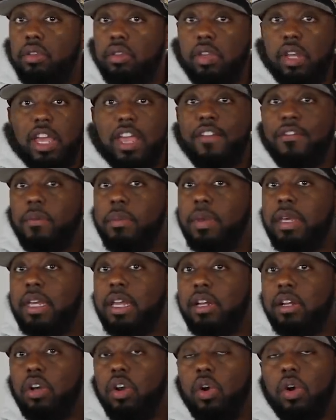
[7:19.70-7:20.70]
to even be
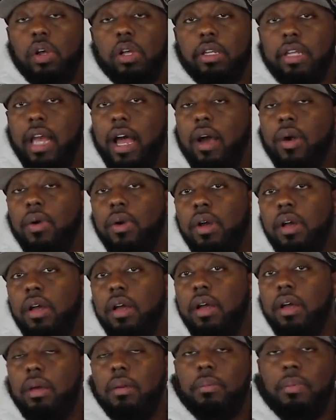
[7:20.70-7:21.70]
getting called out
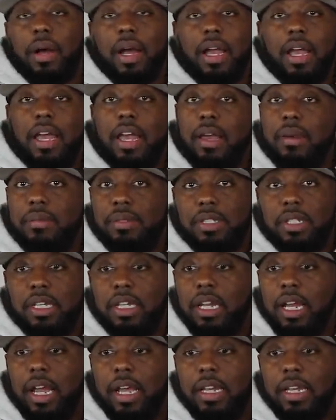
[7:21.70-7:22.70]
by an
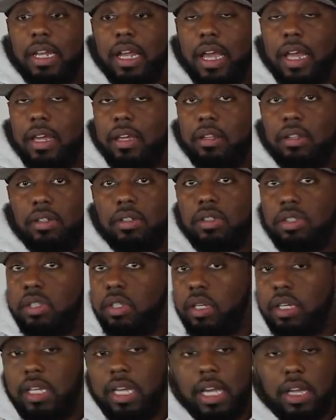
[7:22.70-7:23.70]
MC like that,
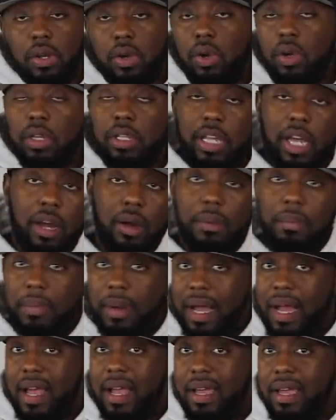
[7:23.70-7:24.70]
to get called out
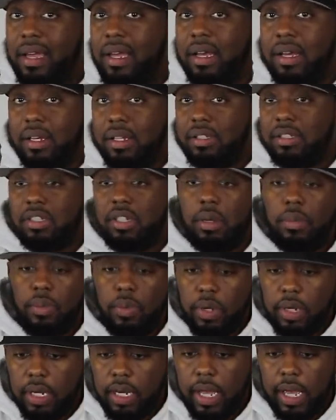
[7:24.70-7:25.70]
by
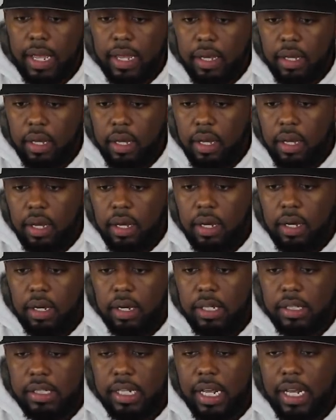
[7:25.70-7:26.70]
someone like
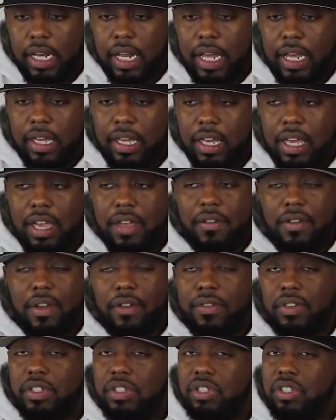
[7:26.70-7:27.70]
a Daylyt, even
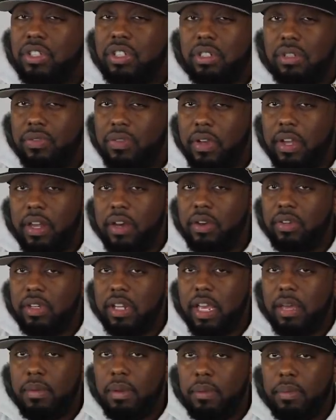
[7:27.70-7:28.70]
if it's just for
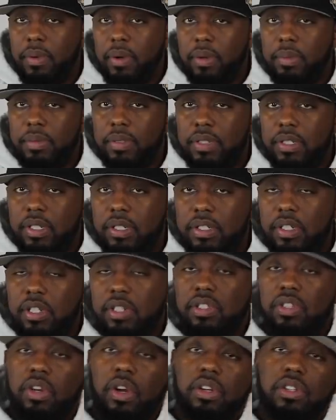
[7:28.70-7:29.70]
entertainment purposes, it
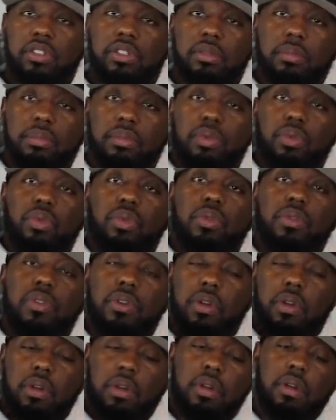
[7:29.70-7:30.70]
starts to move